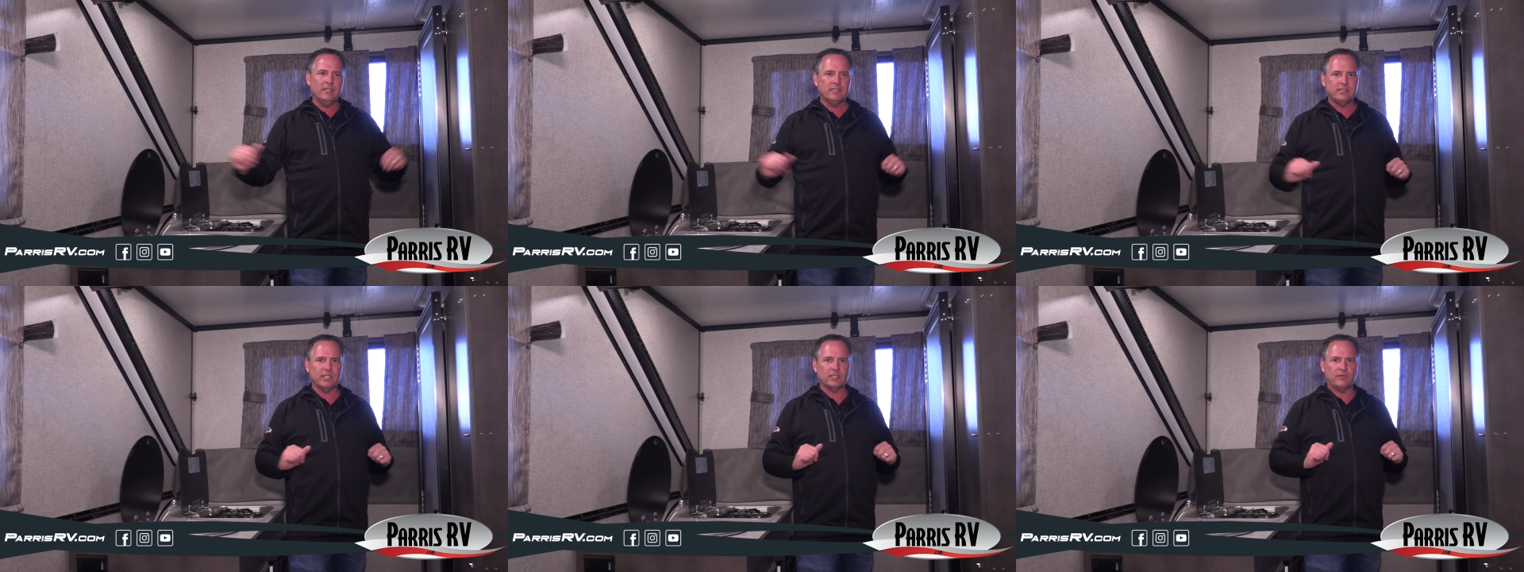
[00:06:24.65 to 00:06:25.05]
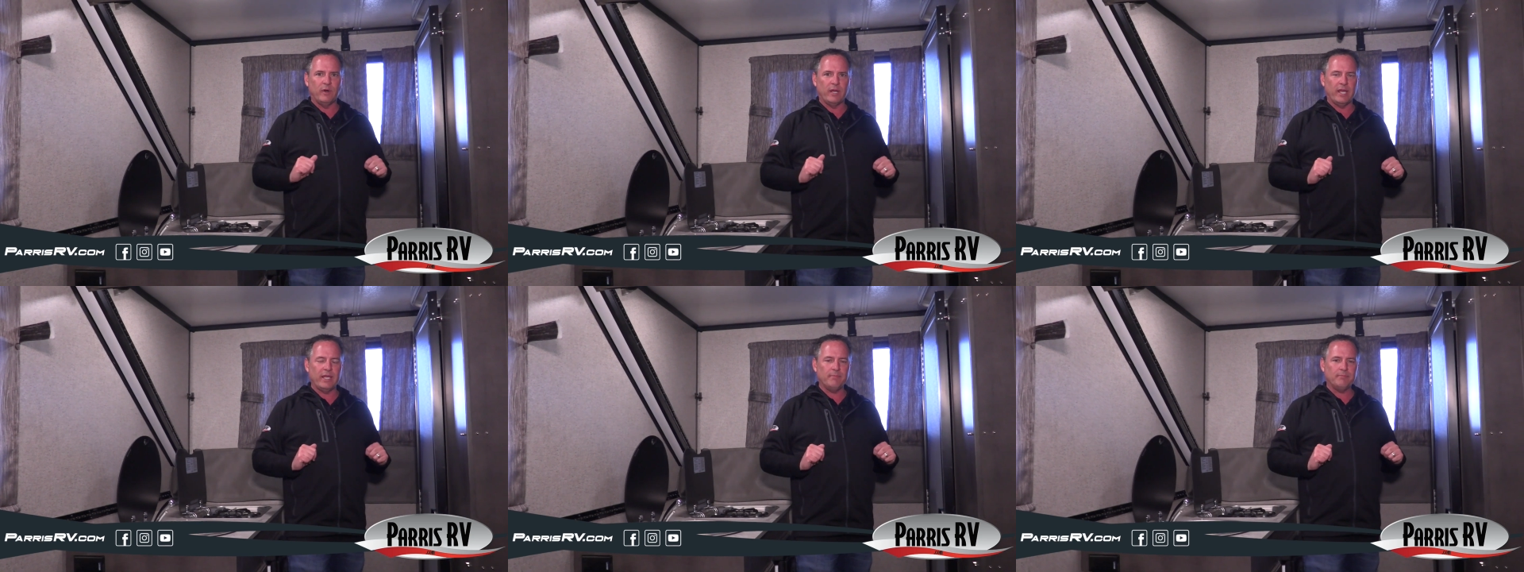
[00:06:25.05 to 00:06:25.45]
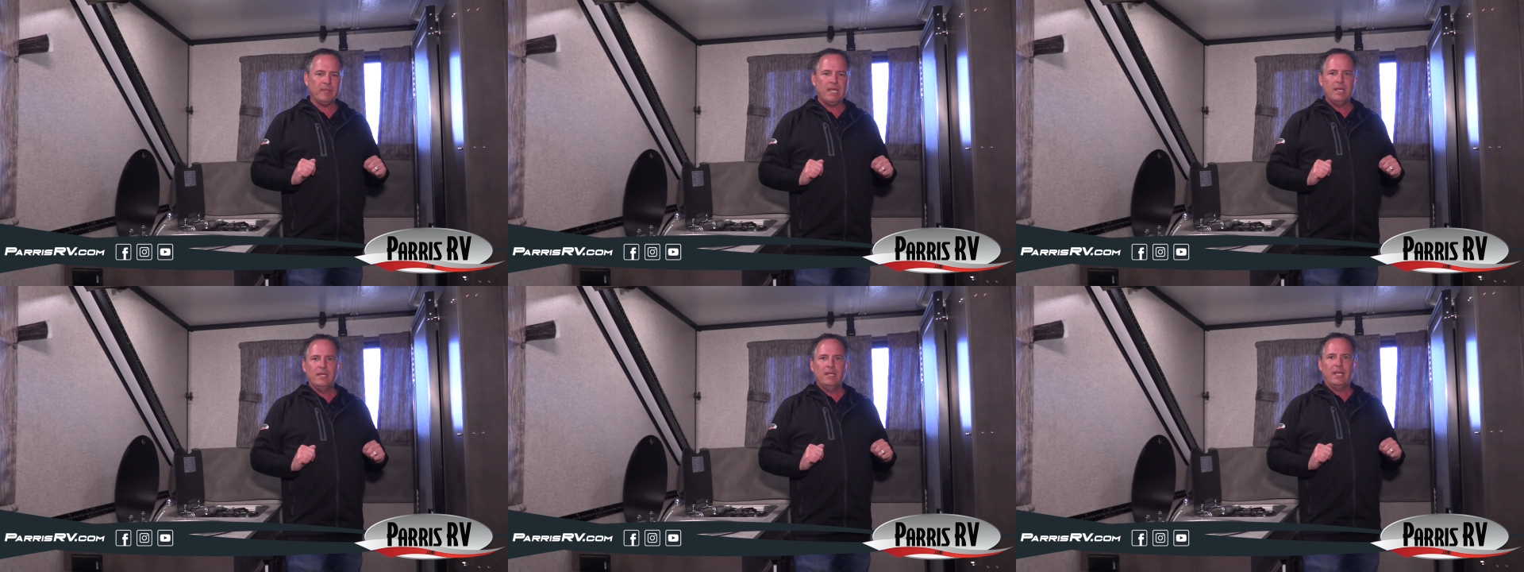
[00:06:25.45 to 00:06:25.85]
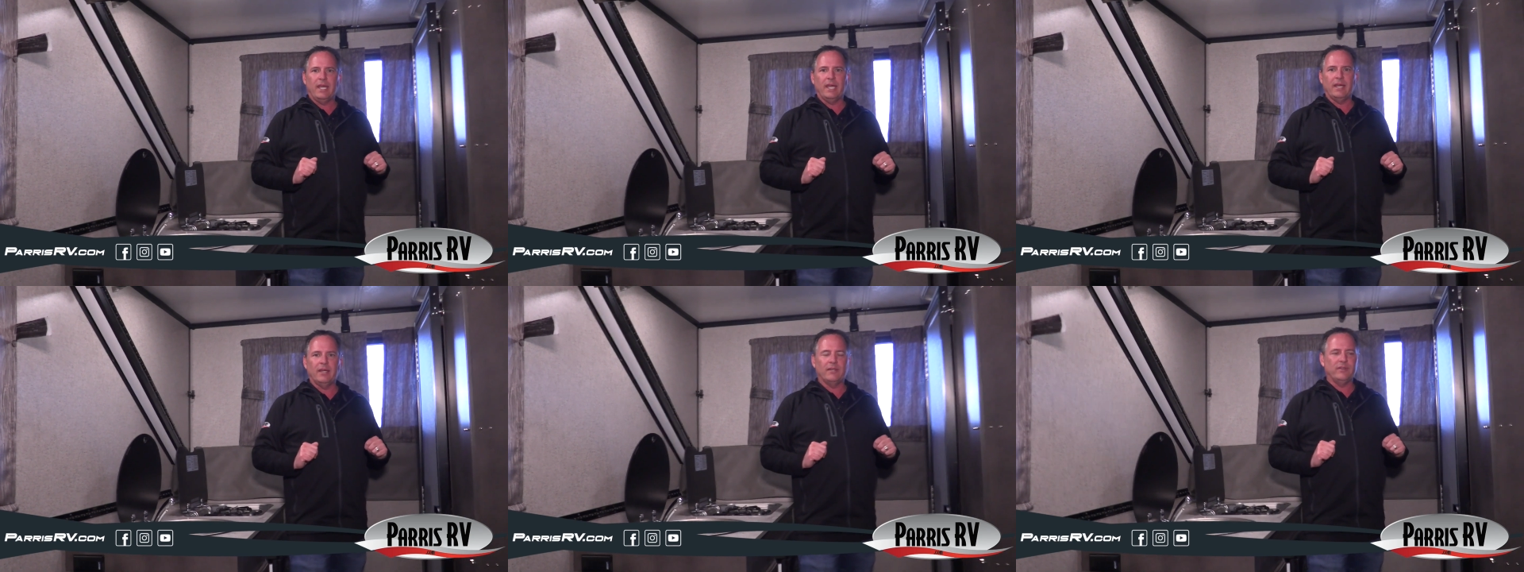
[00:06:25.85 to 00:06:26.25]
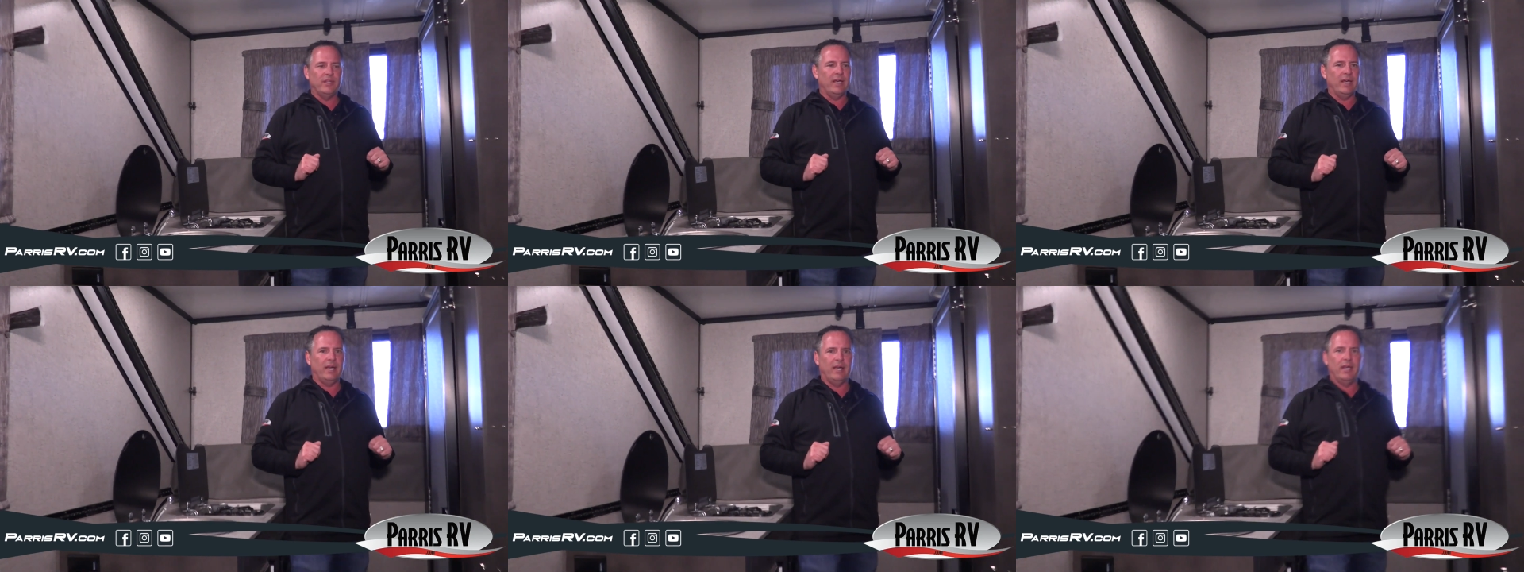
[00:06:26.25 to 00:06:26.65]
6'8", and
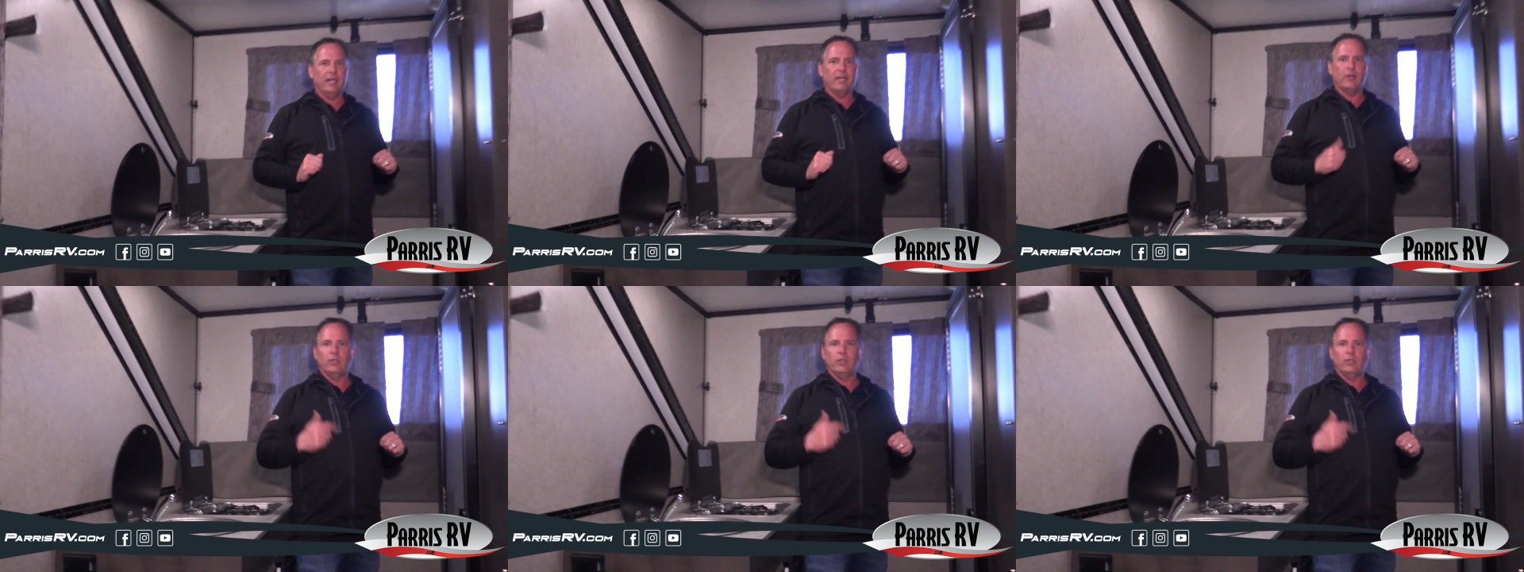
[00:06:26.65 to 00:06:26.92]
it